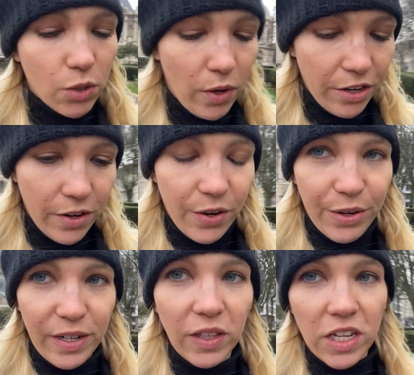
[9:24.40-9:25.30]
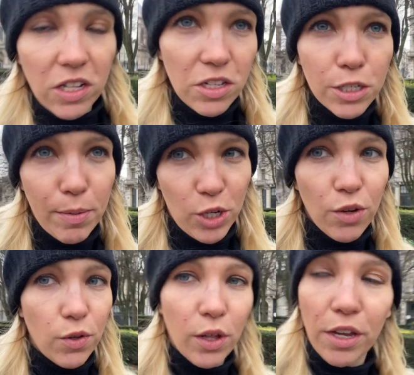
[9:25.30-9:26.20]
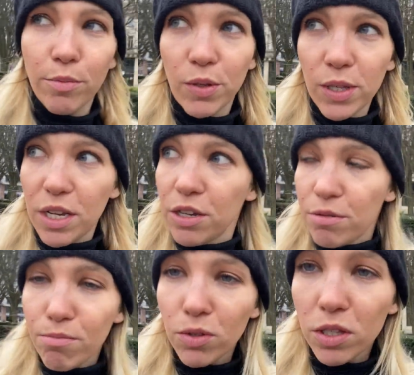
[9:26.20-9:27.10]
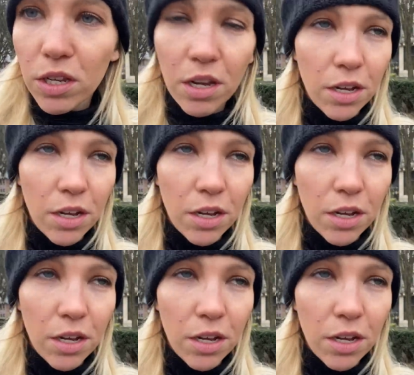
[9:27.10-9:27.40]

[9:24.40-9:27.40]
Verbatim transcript: while you're here in Lille, especially if you like museums.